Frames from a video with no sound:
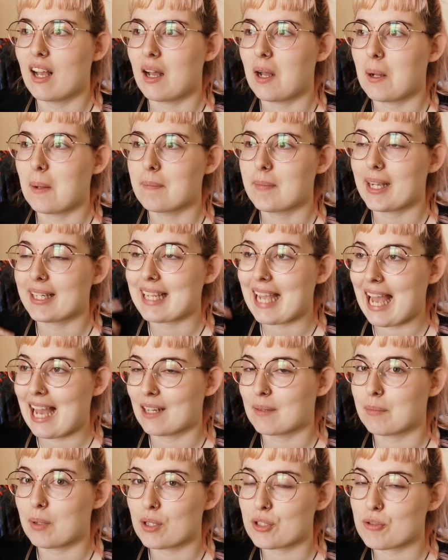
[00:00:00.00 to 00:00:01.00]
I
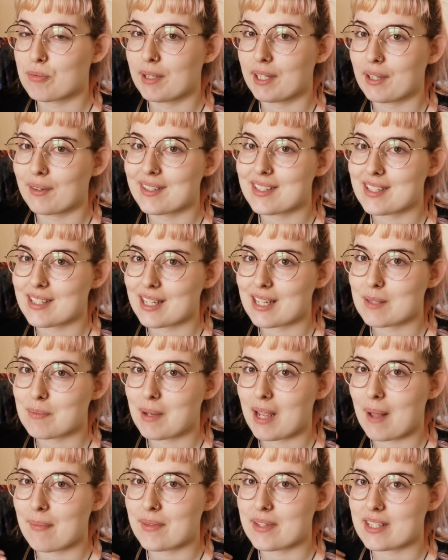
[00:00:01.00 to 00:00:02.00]
can possibly go at 6
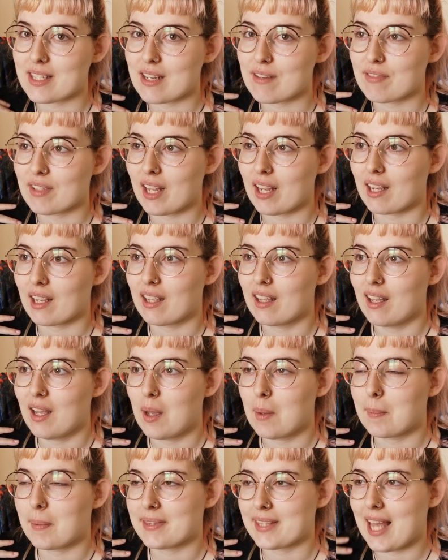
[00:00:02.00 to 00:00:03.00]
p.m. this evening,
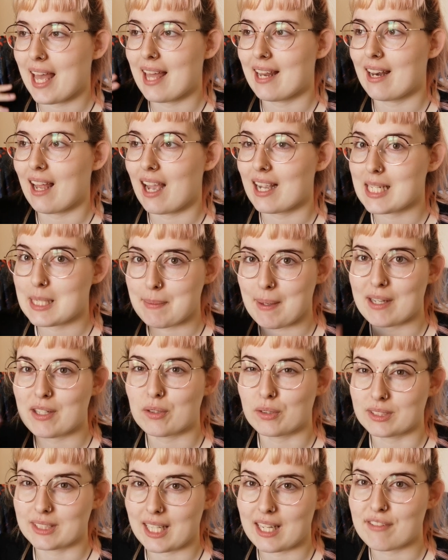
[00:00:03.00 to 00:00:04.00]
but then I
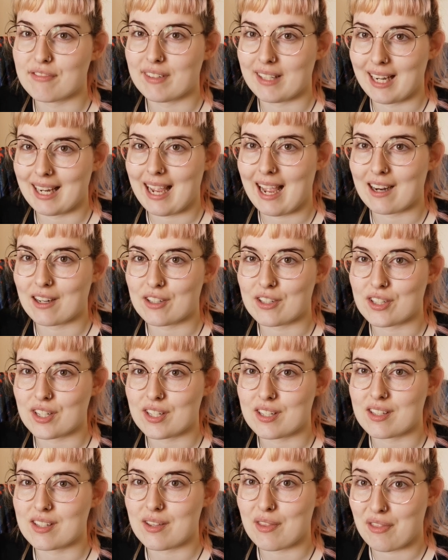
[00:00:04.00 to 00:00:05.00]
spend all day feeling
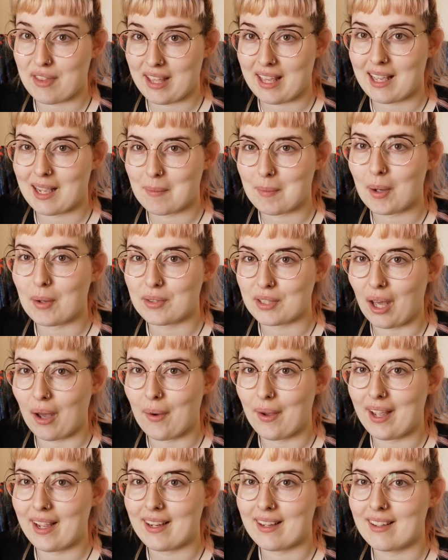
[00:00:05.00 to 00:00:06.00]
anxious thinking about
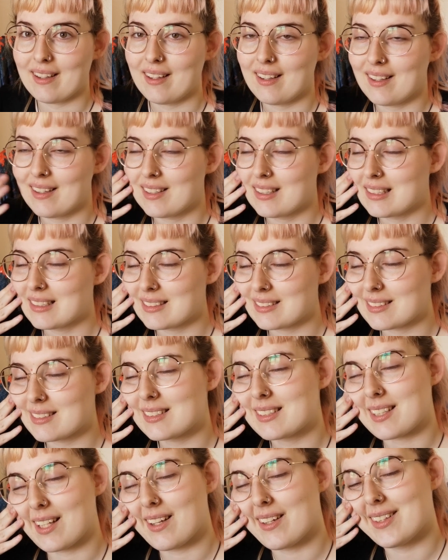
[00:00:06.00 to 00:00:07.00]
going.
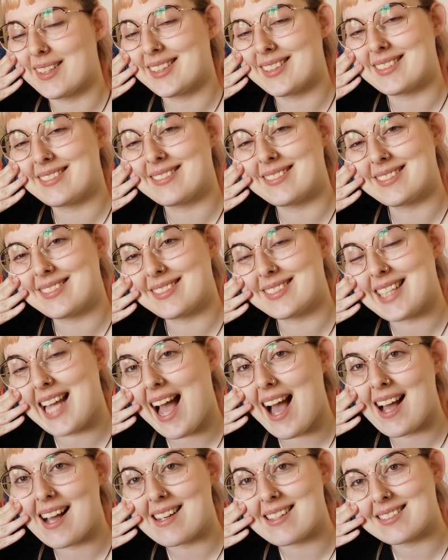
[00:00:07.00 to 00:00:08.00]
So
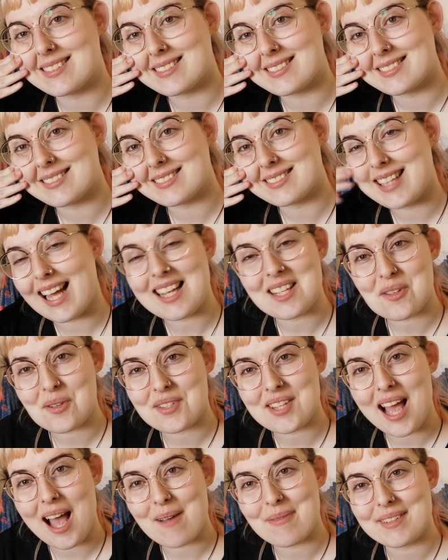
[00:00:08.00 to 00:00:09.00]
yeah, that's
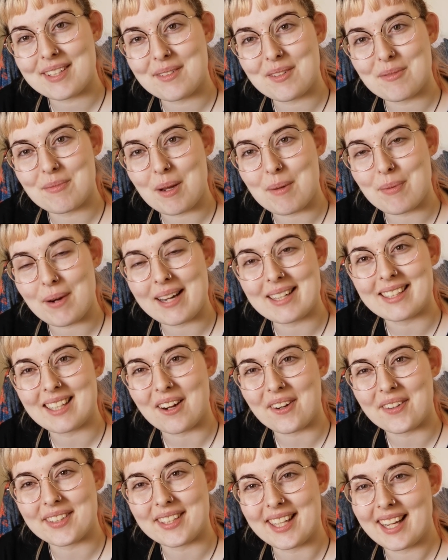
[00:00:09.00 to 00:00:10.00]
what's happening with my brain
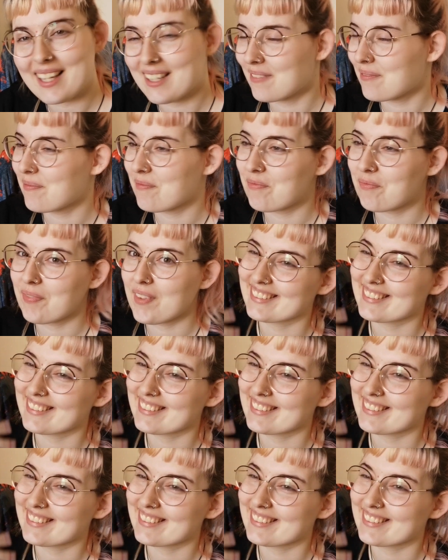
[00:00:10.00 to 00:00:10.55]
currently.